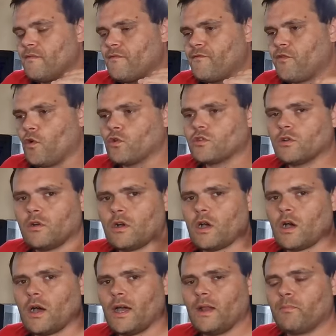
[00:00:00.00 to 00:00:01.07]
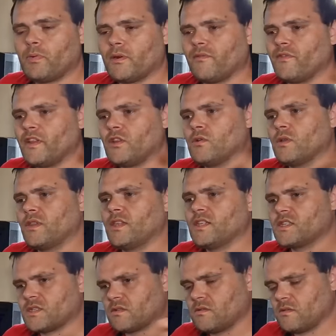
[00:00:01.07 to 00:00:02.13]
photo, or I'll put a video in
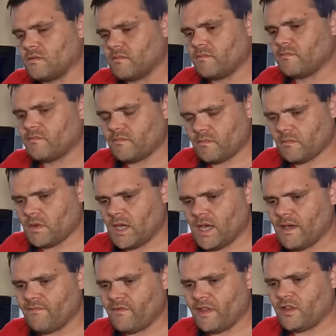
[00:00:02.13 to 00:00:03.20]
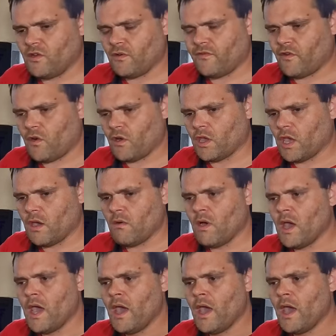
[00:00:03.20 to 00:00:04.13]
this video for you.